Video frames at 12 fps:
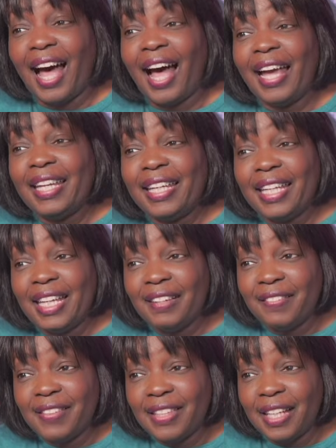I
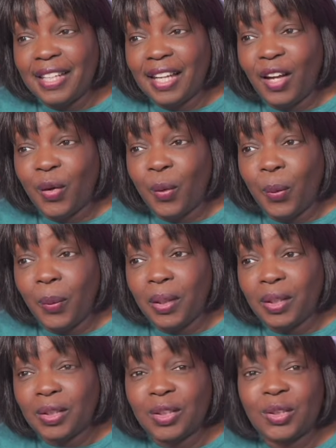gifted a
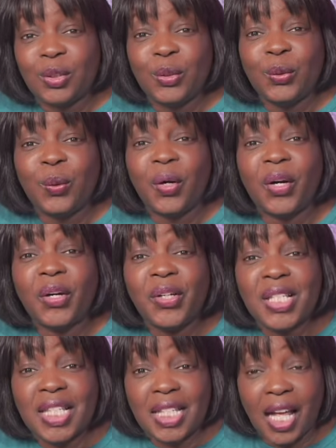quilt to
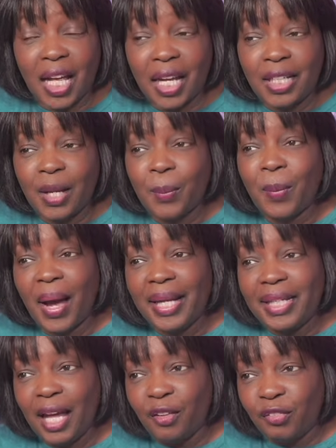her son,
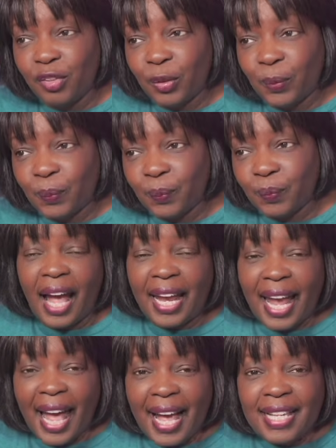my nephew.
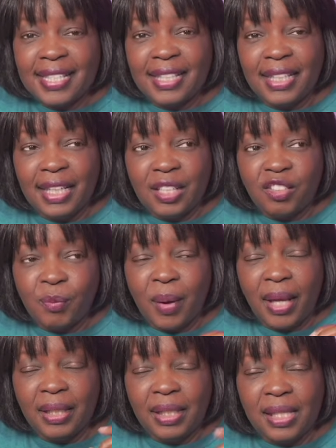I asked each of
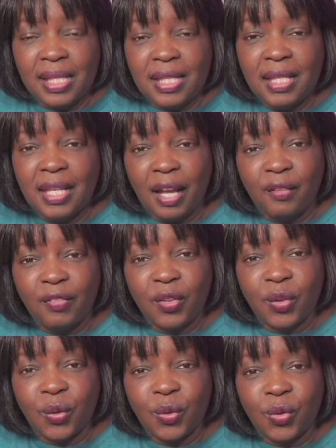my nieces and
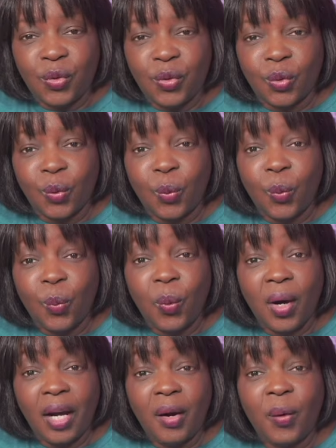nephews
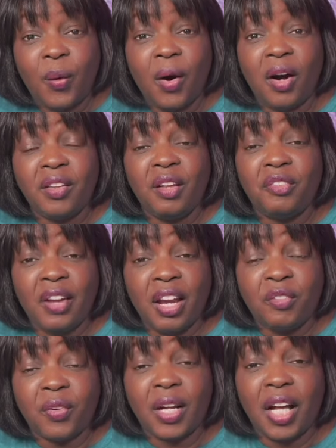what are their
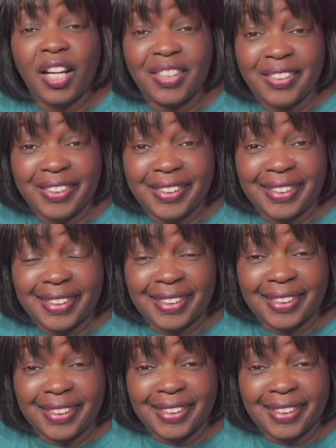favorite colors.